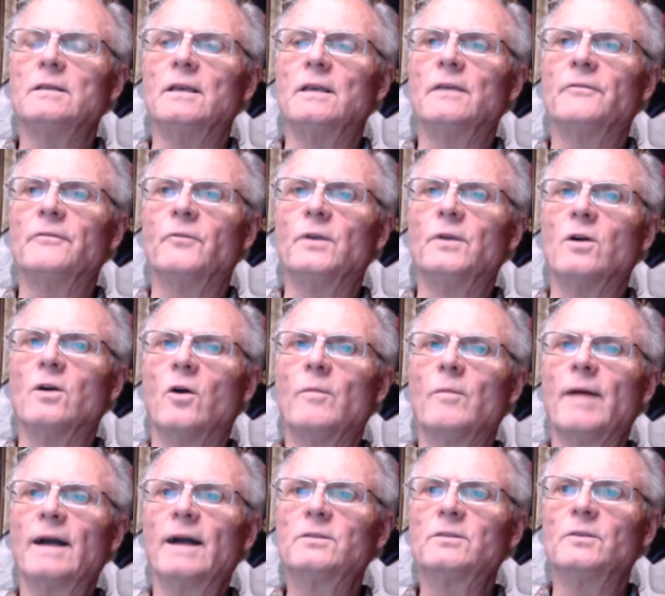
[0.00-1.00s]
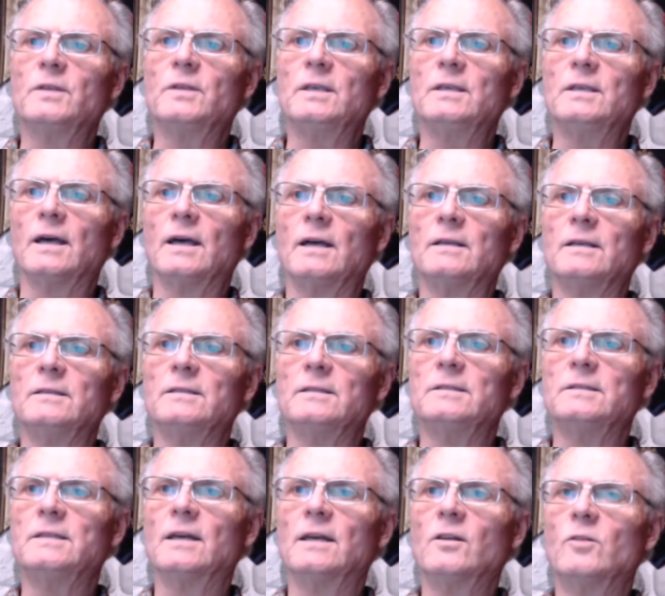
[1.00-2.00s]
if we go back to the
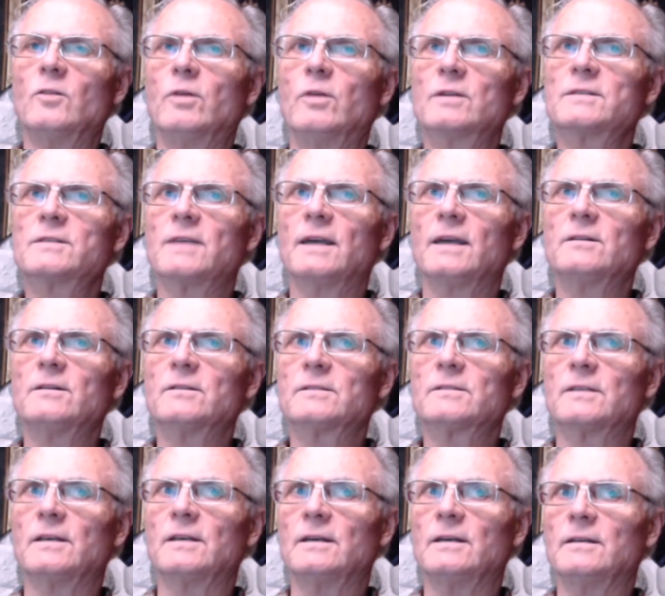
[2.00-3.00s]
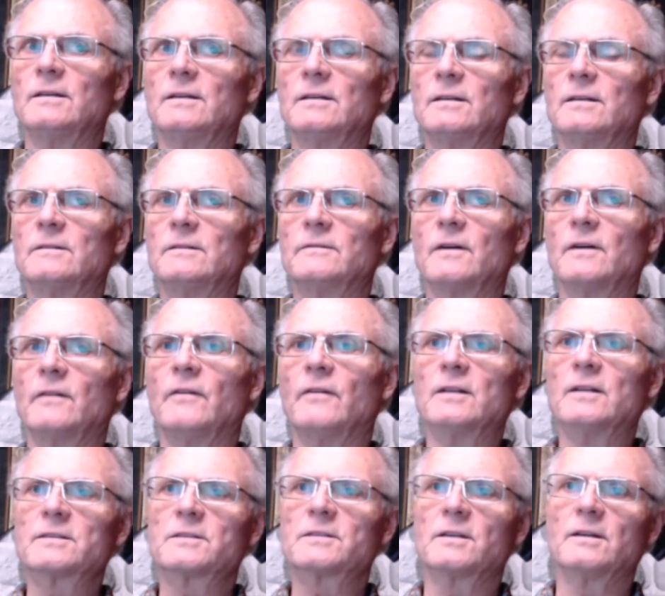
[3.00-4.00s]
yellow book cycles of
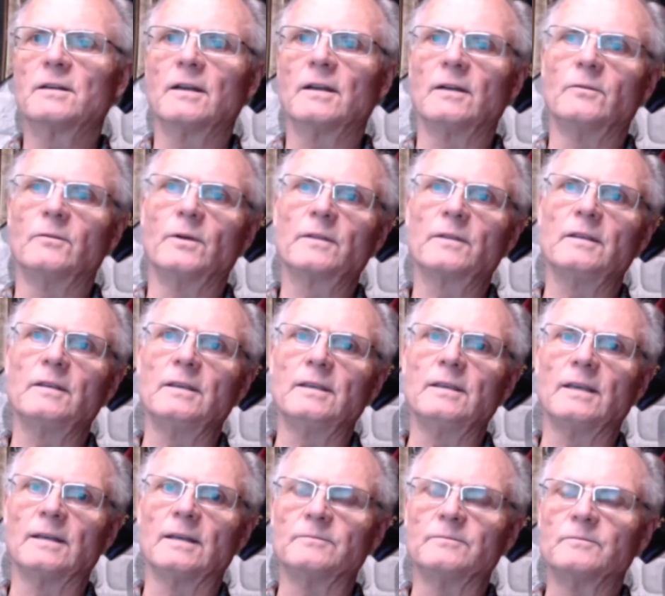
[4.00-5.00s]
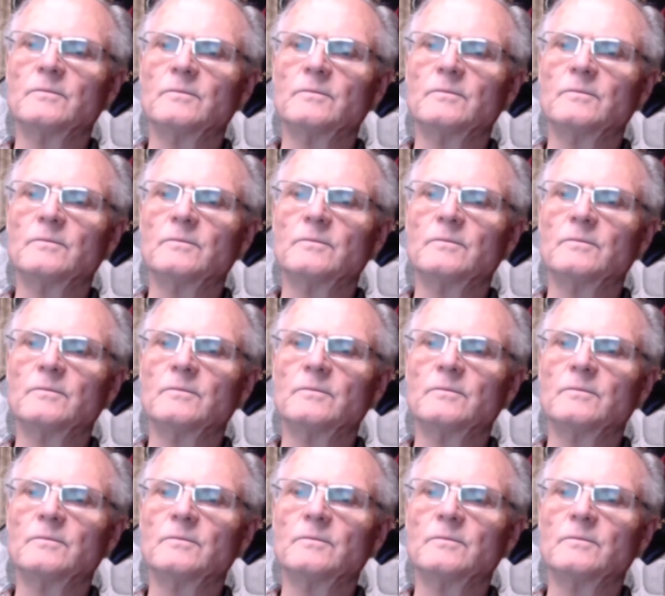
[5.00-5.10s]
Ulster with the